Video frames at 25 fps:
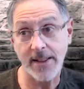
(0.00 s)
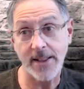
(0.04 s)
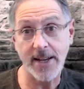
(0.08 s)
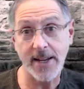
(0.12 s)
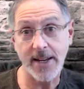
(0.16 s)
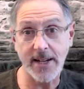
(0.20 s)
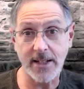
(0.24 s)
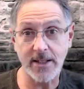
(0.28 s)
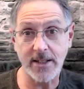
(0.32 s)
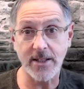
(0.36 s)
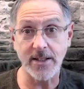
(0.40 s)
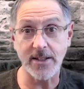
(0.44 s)

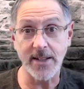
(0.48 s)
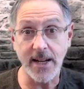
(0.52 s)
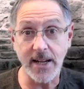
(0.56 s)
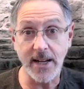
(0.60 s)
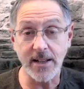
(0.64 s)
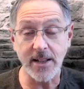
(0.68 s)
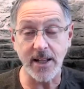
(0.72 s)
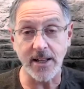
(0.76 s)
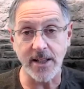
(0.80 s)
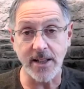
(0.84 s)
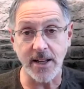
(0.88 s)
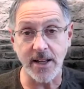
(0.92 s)
think it's
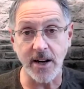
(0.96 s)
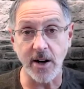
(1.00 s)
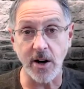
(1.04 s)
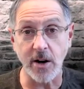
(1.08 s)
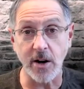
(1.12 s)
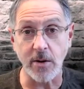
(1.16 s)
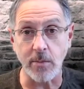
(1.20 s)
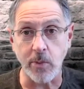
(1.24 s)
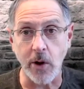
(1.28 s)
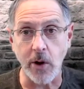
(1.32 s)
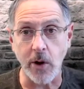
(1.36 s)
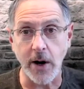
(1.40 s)
neat that there
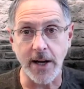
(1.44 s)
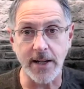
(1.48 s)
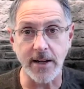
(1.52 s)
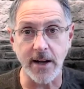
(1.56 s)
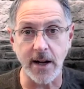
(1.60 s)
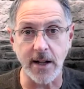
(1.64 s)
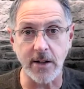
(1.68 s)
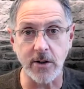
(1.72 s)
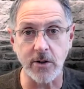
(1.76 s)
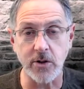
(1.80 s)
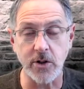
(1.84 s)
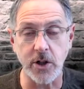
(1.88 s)
are bright
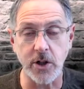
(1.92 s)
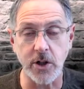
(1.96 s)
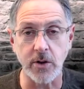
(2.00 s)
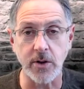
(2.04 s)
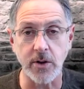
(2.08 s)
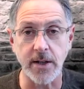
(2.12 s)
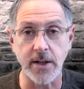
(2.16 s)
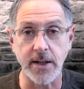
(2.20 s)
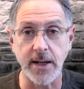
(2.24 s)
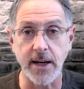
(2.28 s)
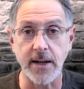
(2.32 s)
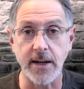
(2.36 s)
colors you
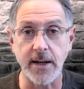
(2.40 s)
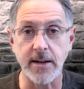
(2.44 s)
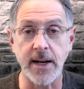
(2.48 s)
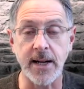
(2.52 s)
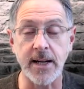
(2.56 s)
can get,